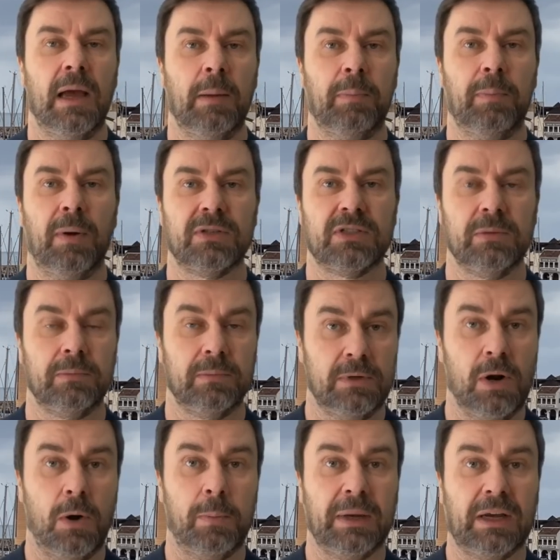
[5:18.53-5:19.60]

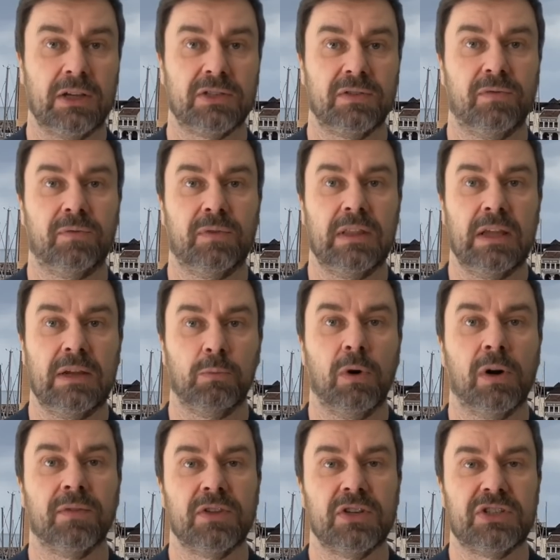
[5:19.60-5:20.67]
because of
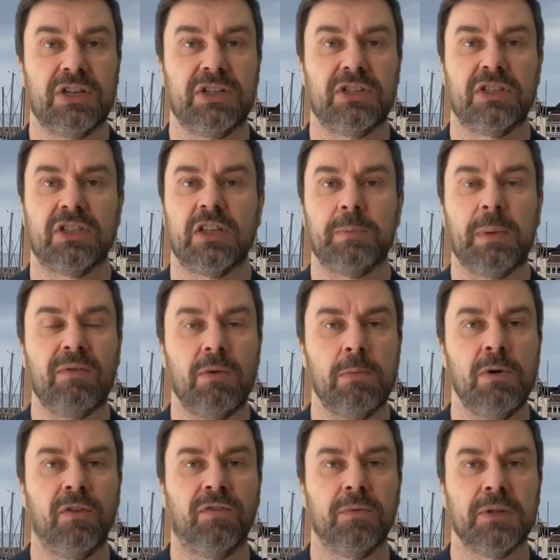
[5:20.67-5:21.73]
one of the sisters has been
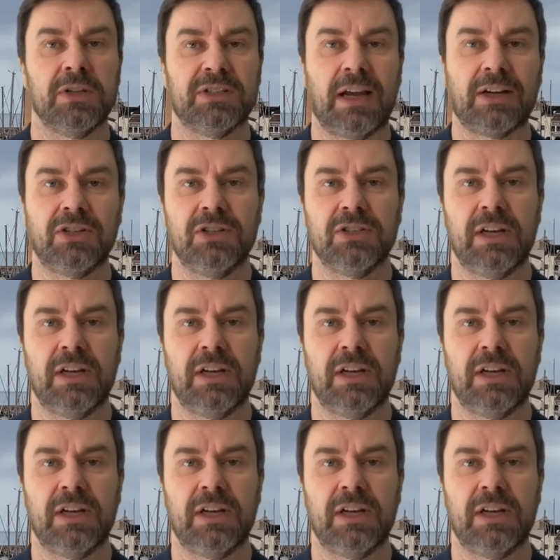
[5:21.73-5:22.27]
removed from the sanctions